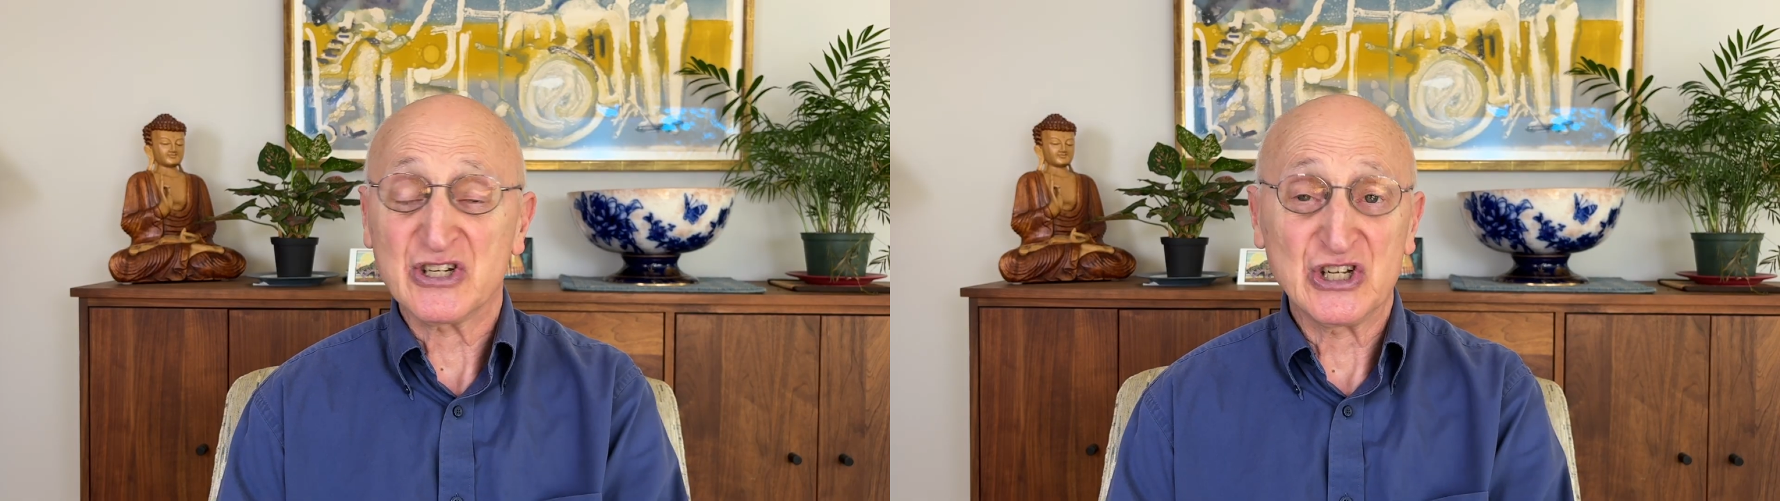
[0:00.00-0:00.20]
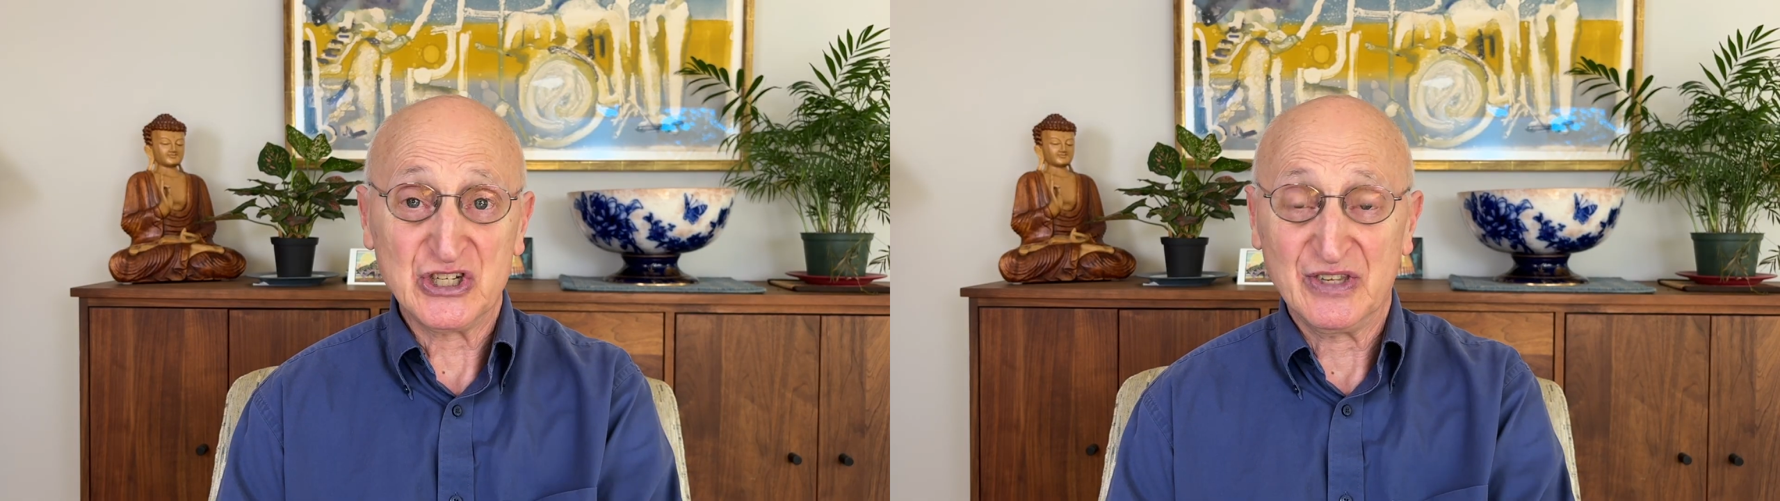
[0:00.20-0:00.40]

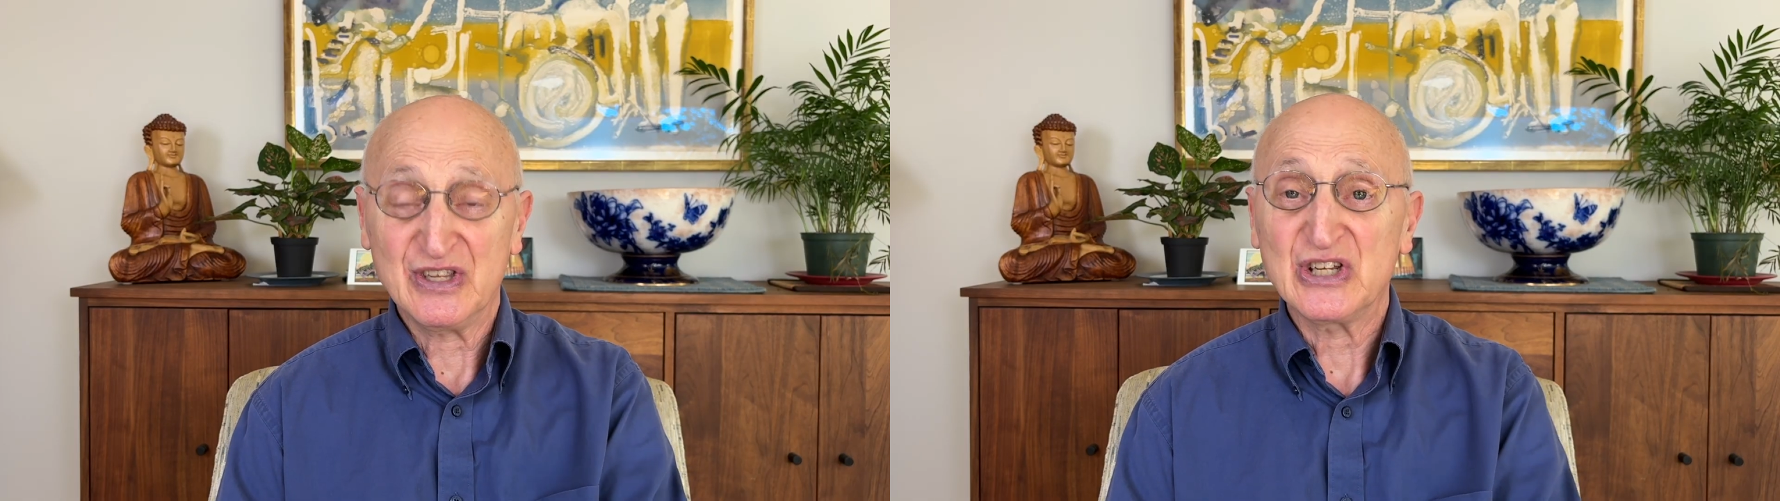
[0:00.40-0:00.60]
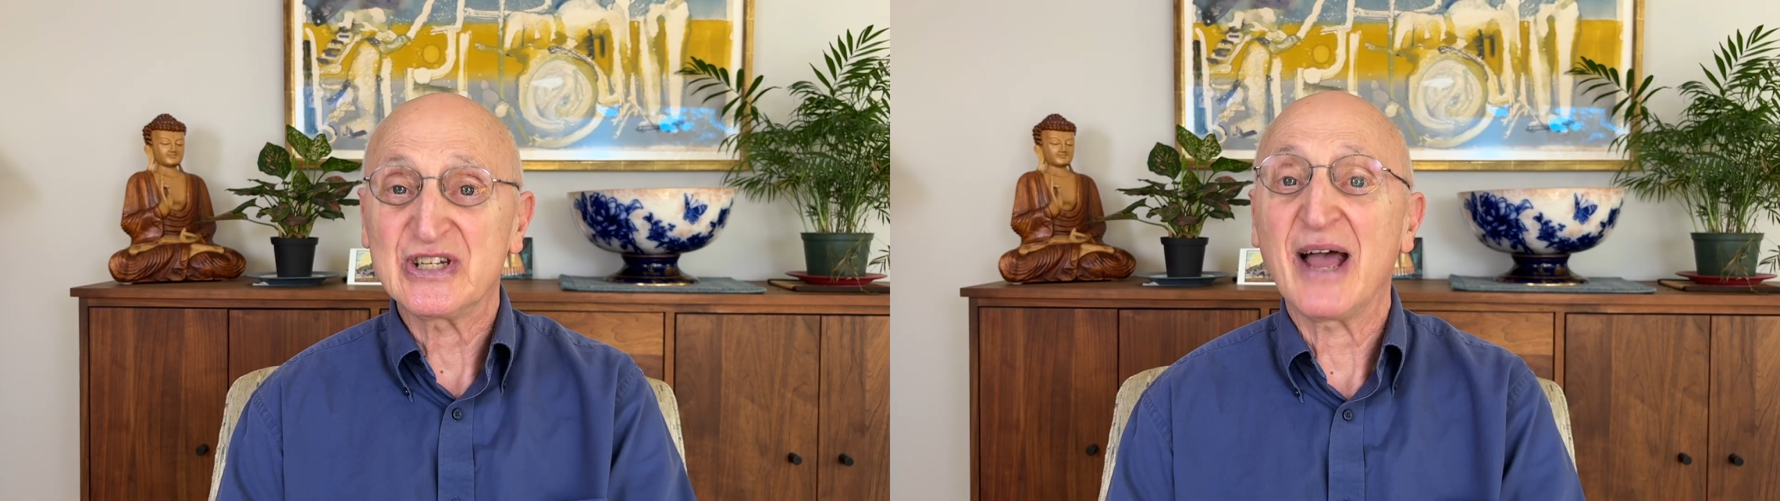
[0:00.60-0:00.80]
Just in the
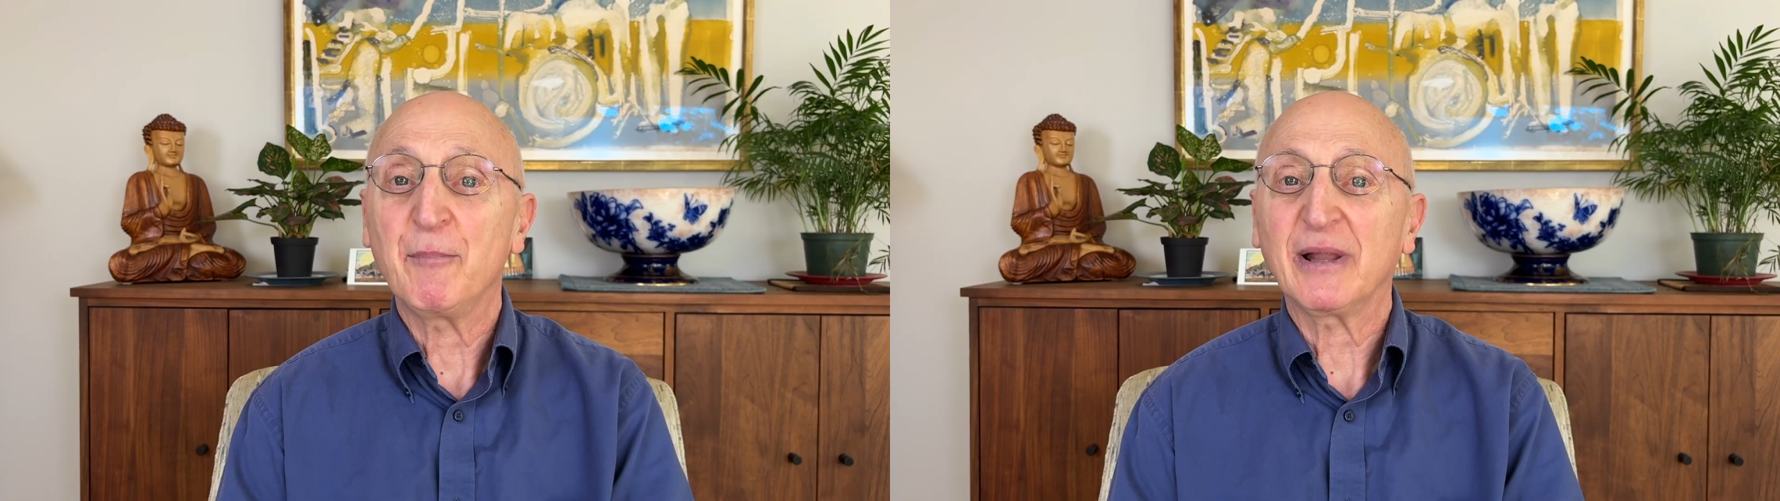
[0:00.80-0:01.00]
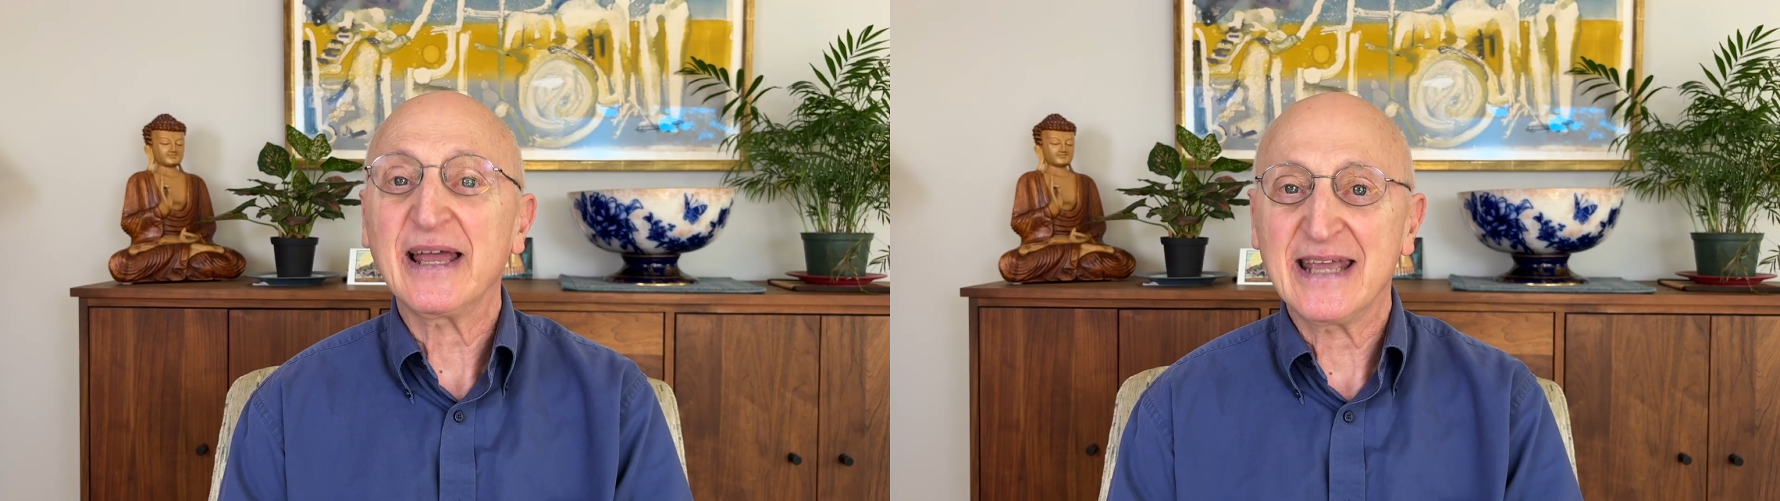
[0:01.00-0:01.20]

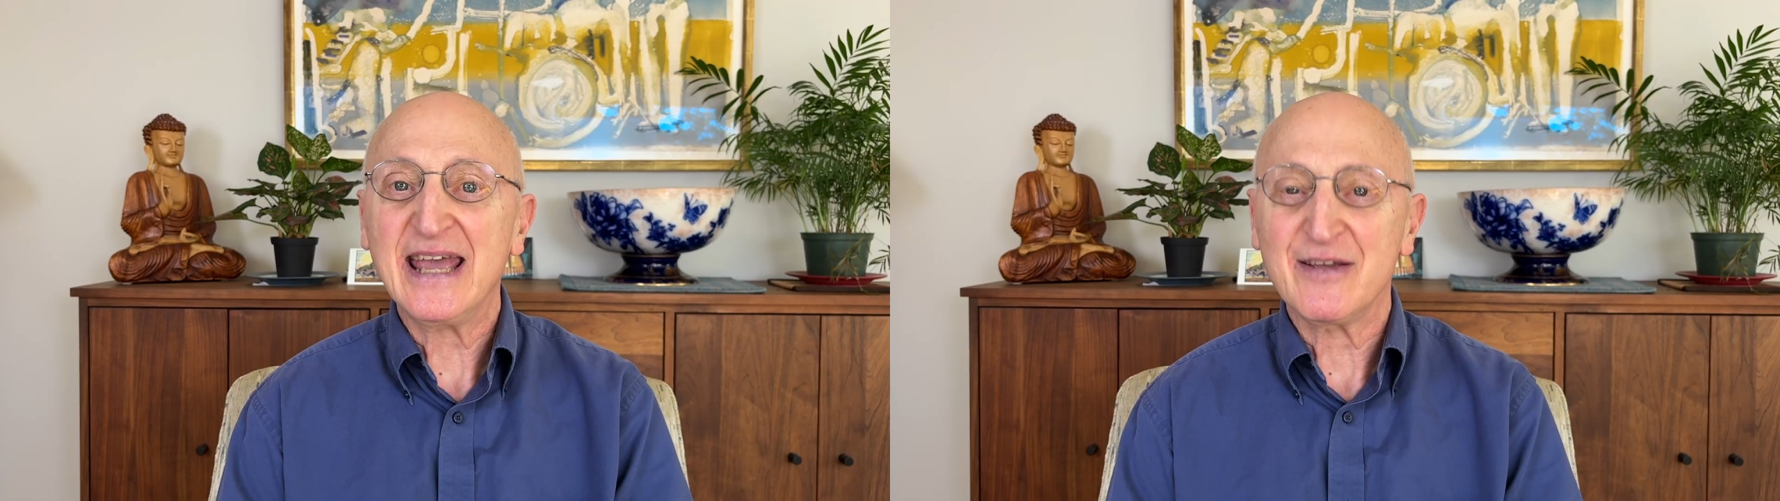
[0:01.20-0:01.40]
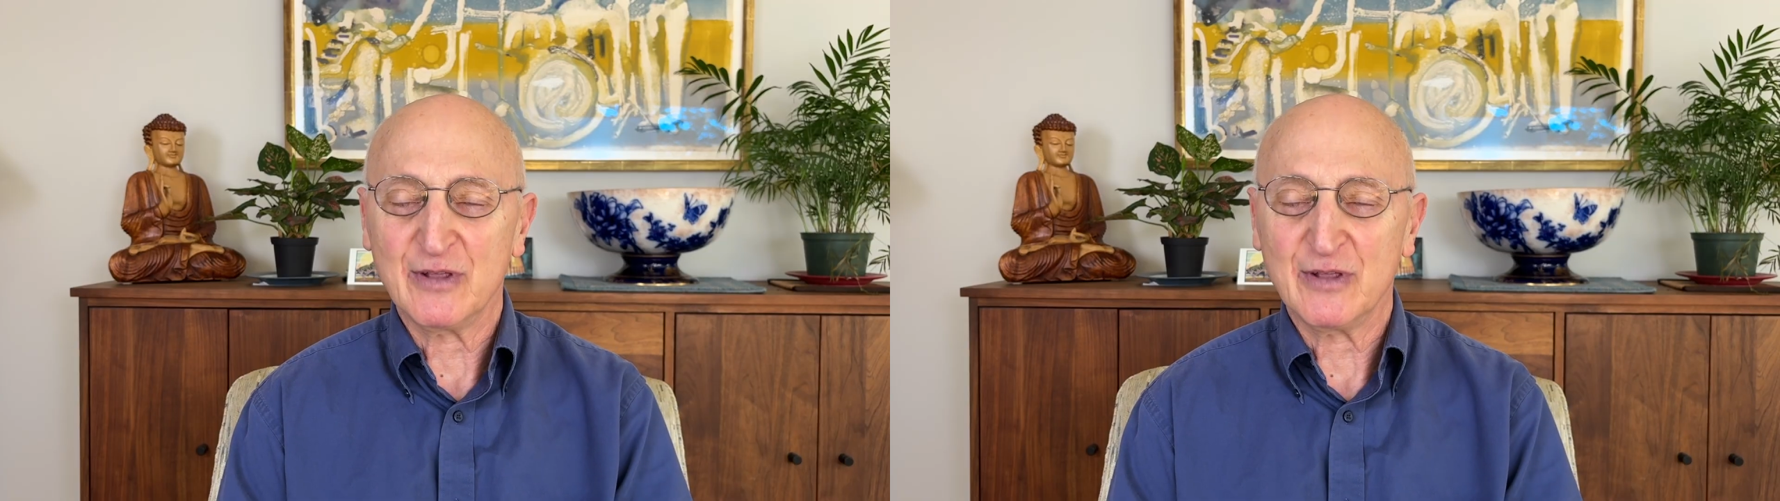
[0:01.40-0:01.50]
example I gave,